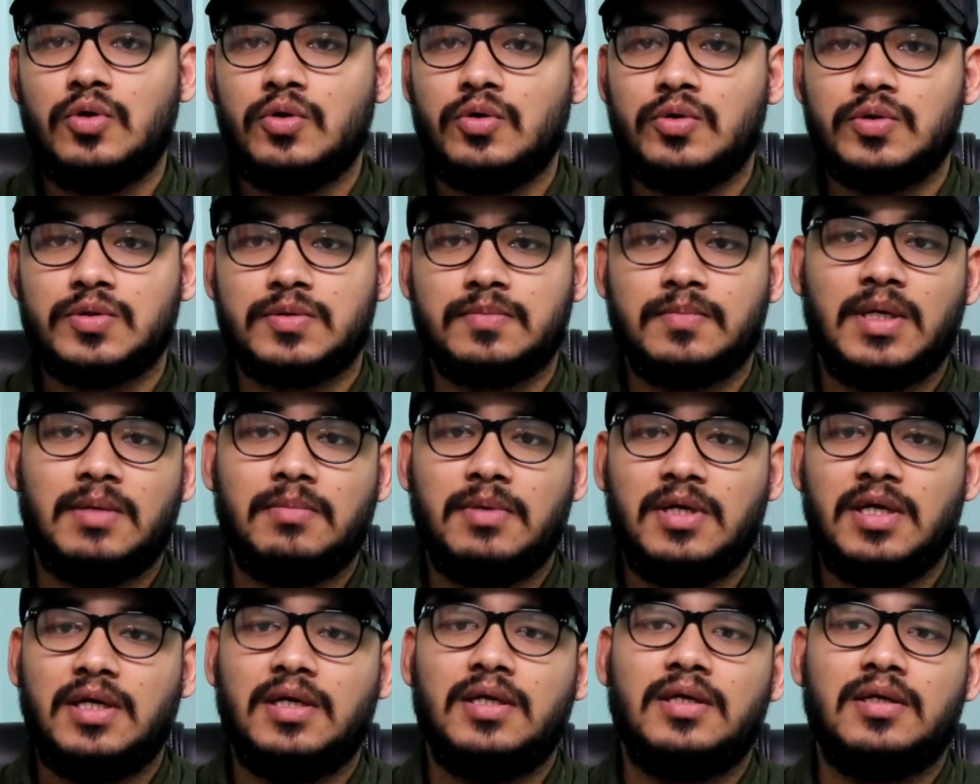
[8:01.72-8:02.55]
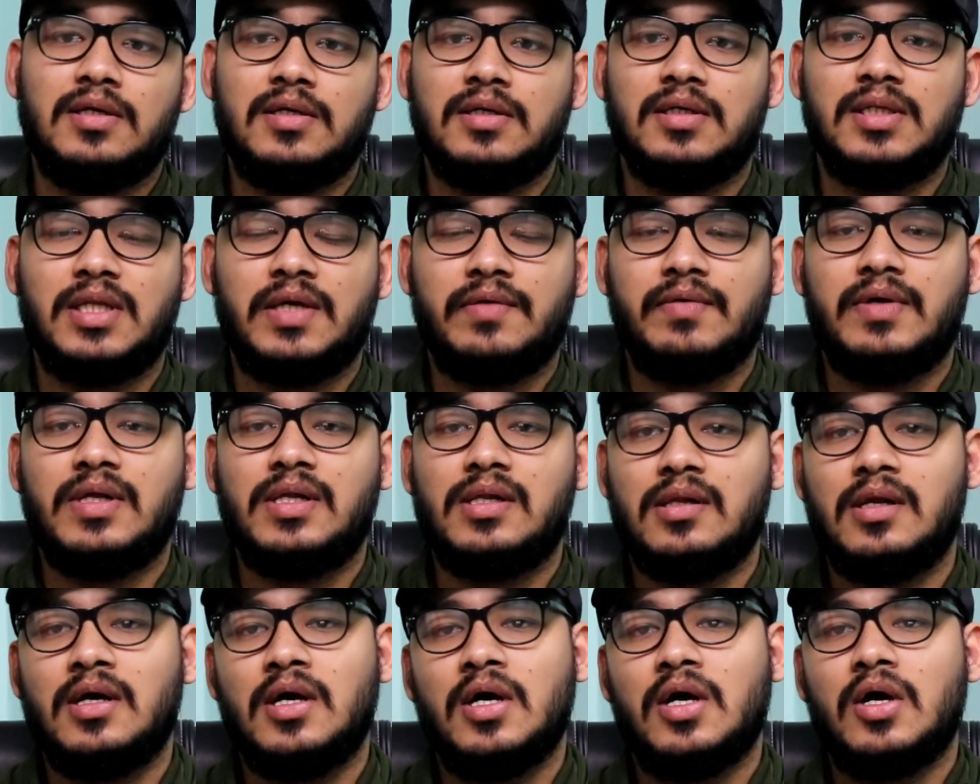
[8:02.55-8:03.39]
knows, maybe they
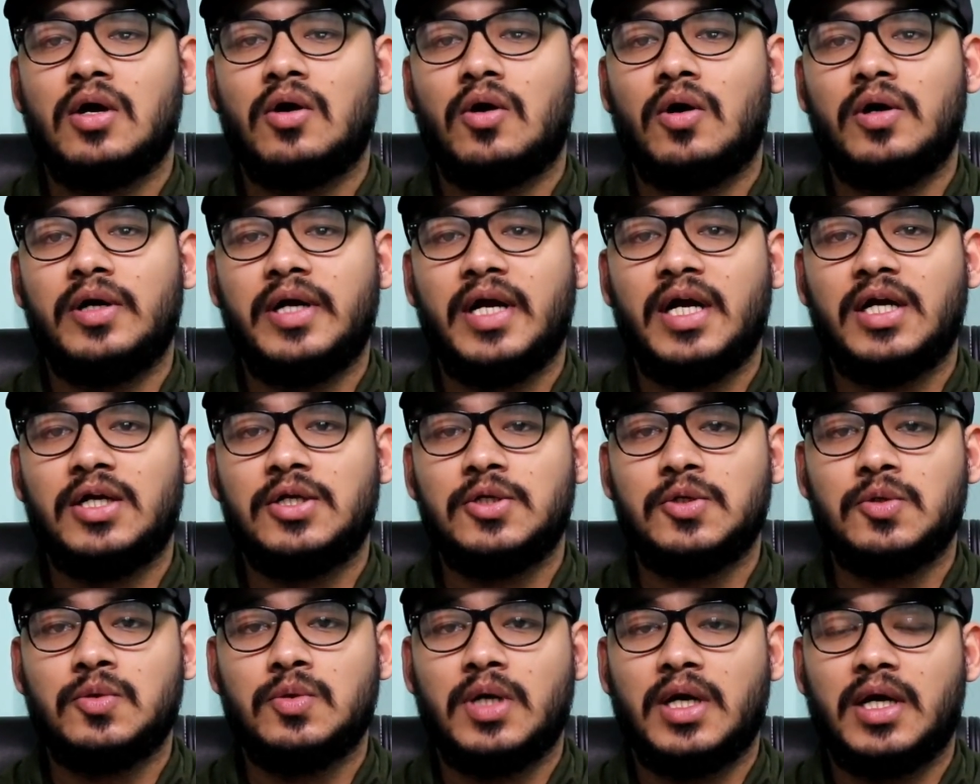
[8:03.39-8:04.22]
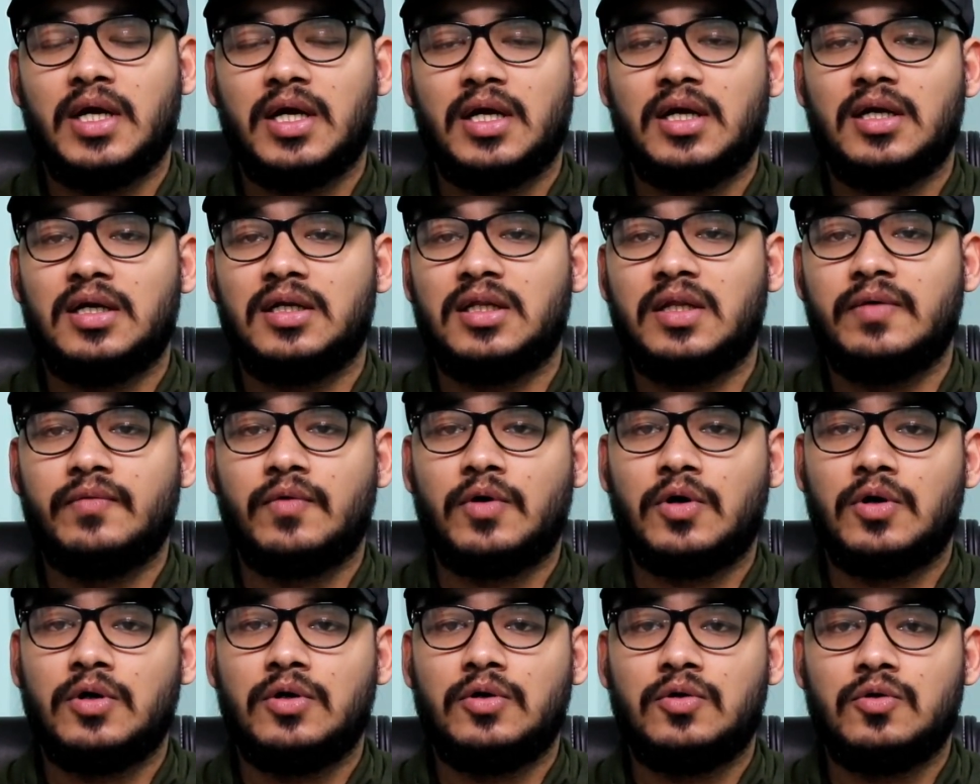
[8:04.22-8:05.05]
will contact you and they
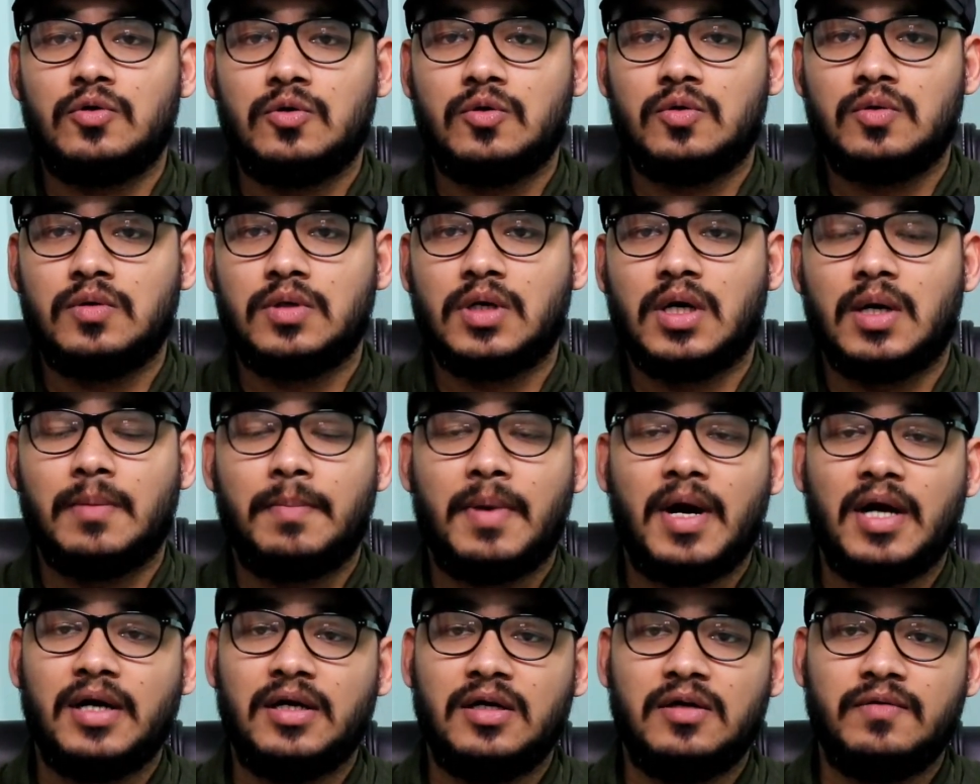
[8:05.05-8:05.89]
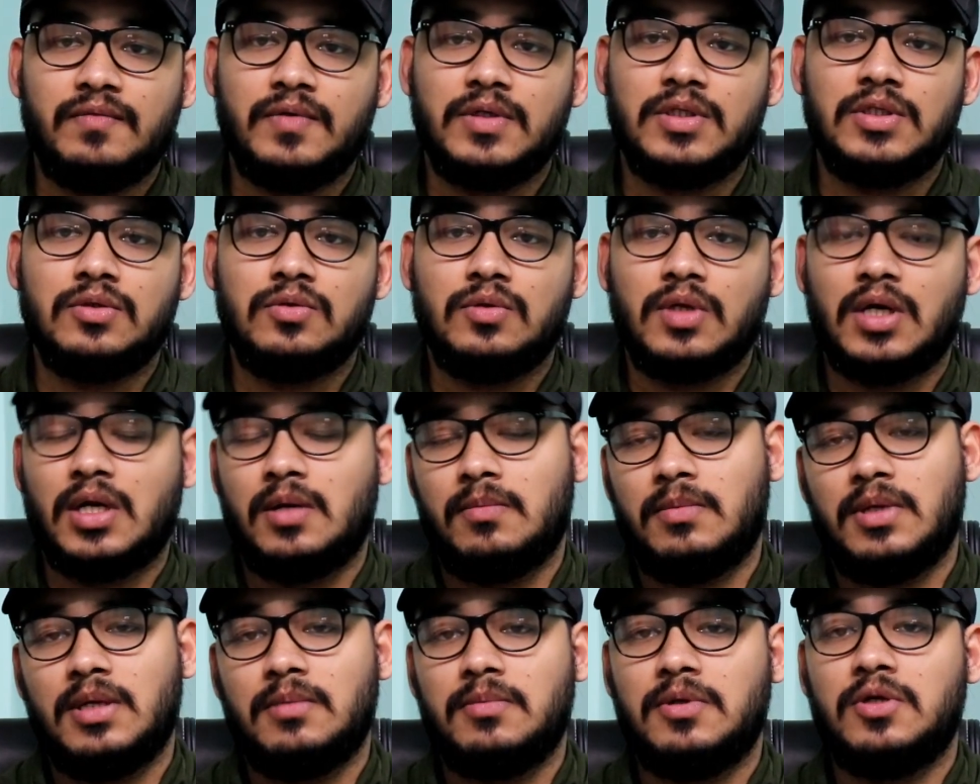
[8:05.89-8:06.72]
want to partner with you,
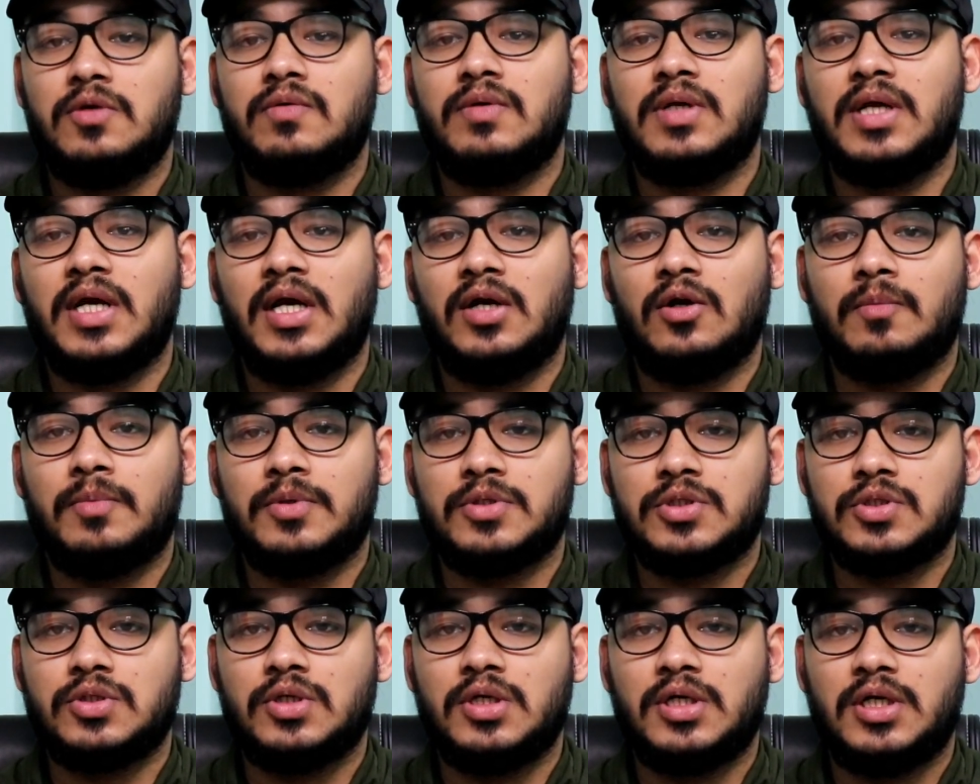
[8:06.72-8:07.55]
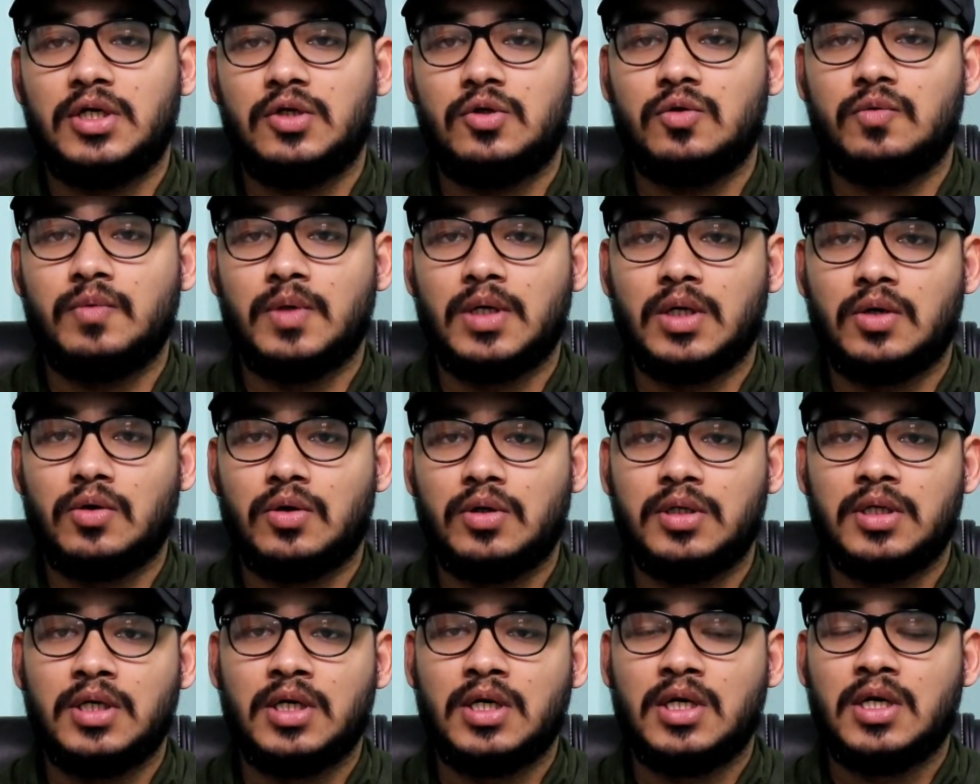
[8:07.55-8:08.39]
and maybe you will get opportunity to work
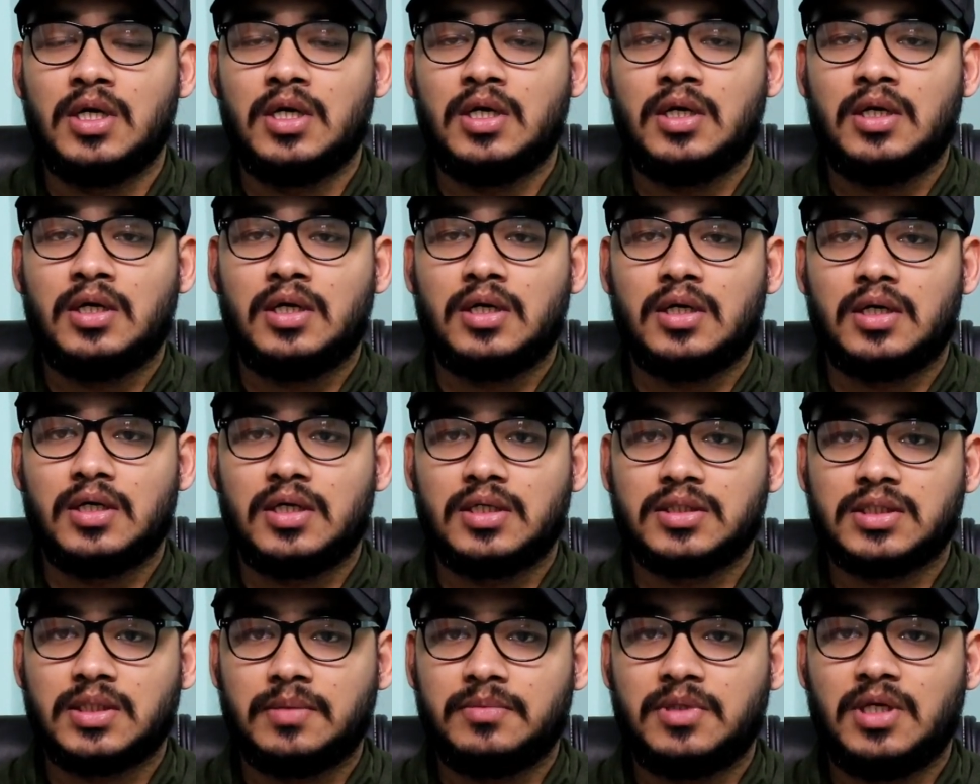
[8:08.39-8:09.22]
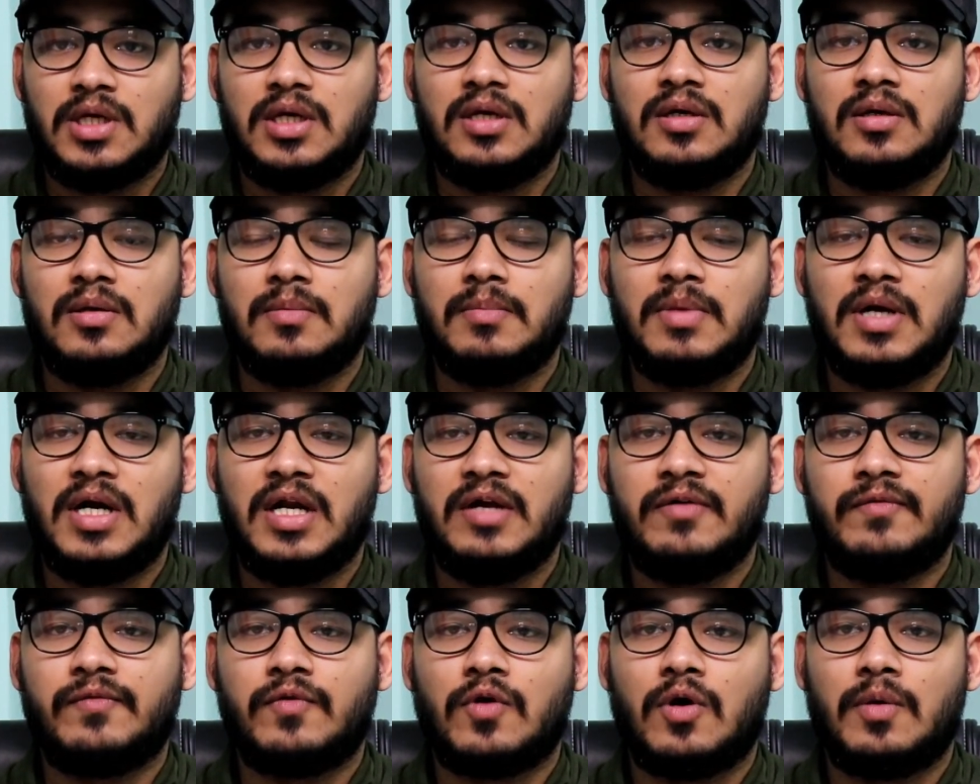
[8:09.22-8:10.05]
on something
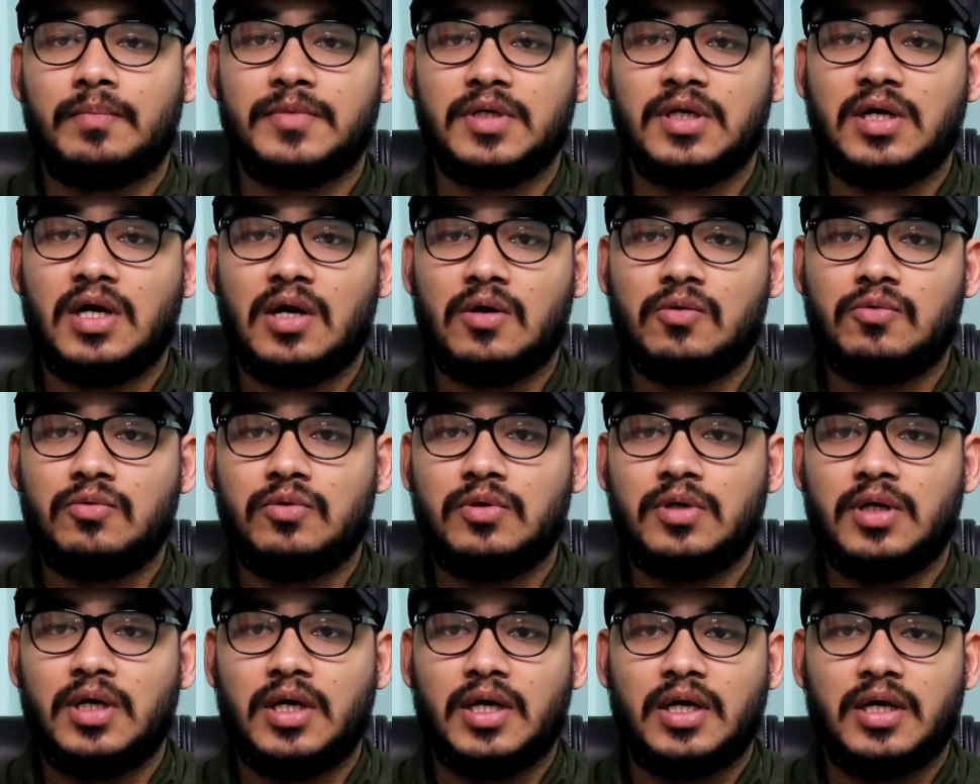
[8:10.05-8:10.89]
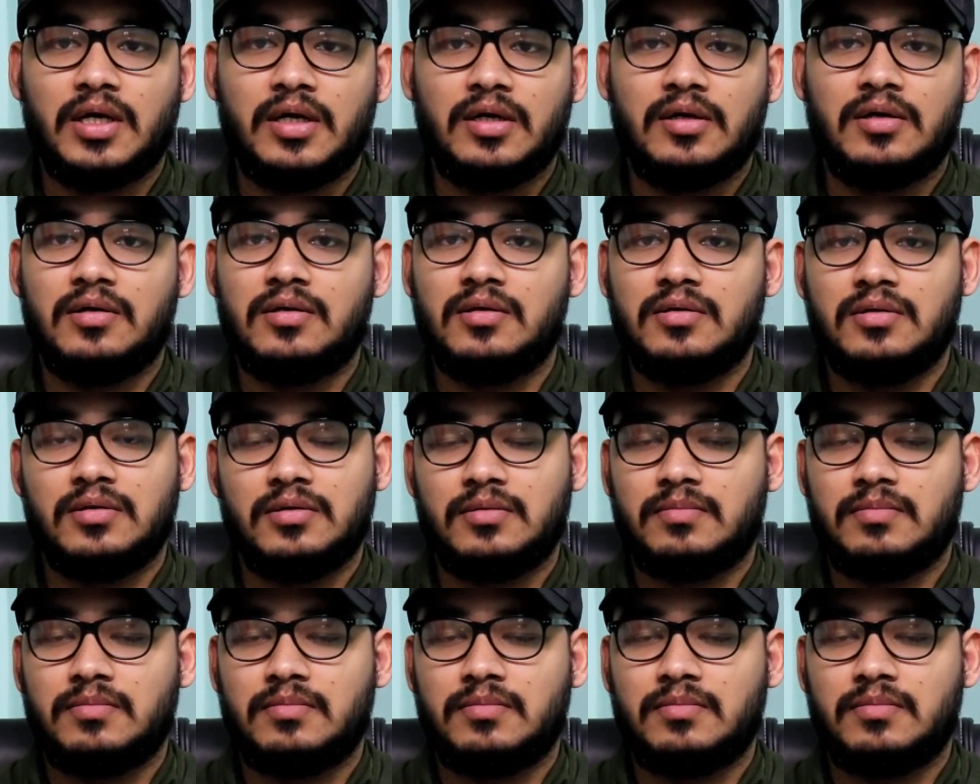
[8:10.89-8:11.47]
building from the ground, and